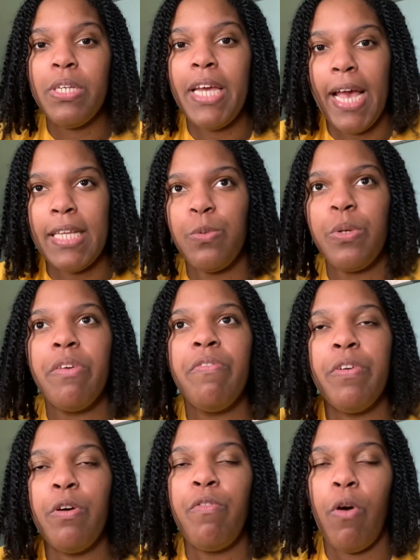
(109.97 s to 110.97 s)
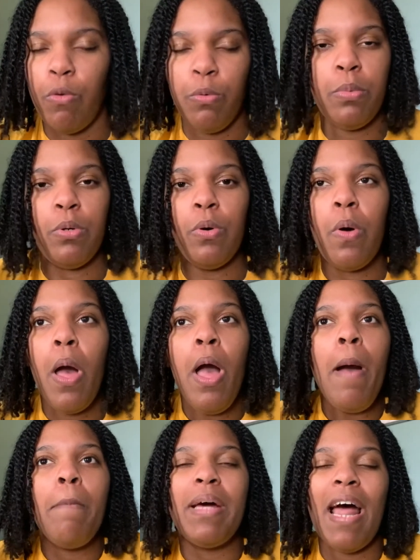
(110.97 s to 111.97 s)
Yes, we can feel vulnerable,
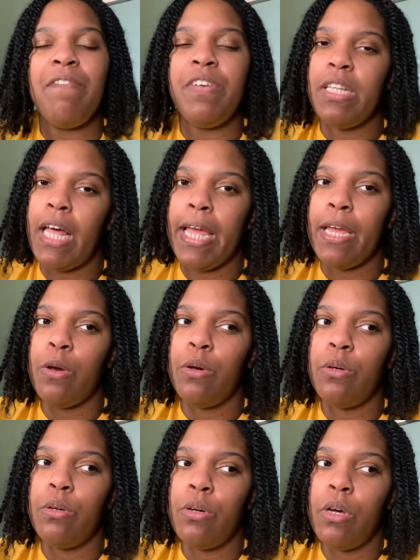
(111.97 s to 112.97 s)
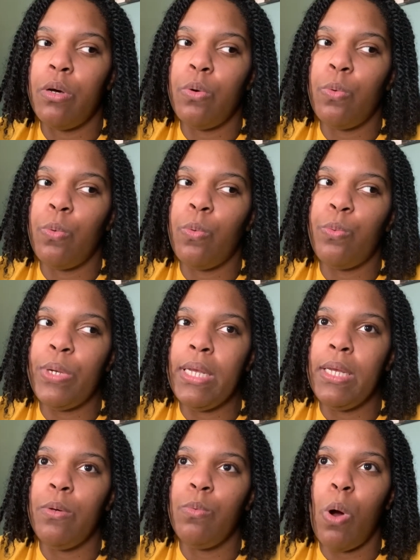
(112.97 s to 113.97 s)
but I feel like
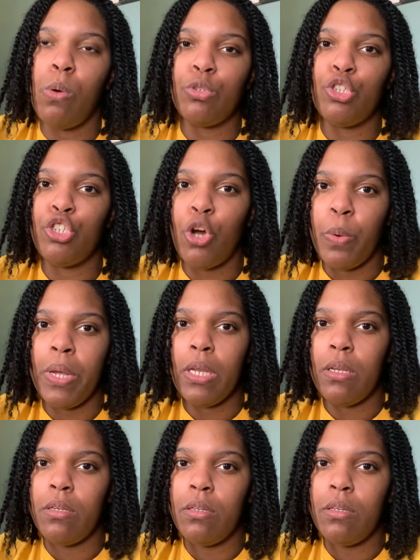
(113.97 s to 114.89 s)
we won't show it.